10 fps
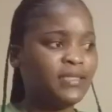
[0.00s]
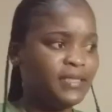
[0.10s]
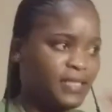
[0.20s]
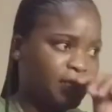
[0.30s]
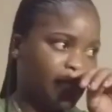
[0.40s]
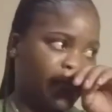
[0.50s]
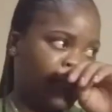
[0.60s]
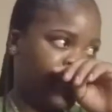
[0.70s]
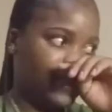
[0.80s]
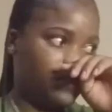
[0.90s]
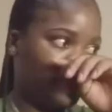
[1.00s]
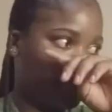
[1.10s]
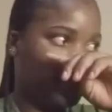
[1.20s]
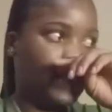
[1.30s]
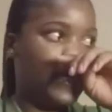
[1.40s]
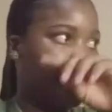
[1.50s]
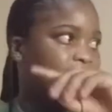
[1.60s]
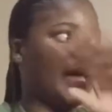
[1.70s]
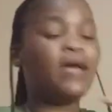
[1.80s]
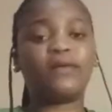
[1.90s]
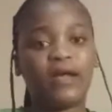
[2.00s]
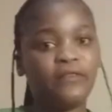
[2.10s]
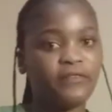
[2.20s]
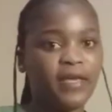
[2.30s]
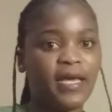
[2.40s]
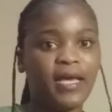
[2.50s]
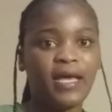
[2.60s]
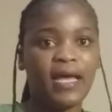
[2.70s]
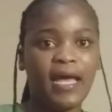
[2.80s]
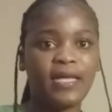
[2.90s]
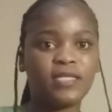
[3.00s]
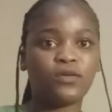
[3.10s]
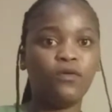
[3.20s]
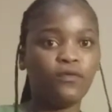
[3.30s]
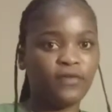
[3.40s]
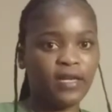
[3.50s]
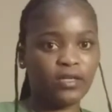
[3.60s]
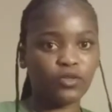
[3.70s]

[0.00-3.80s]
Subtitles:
This year it has been a rough year, sorry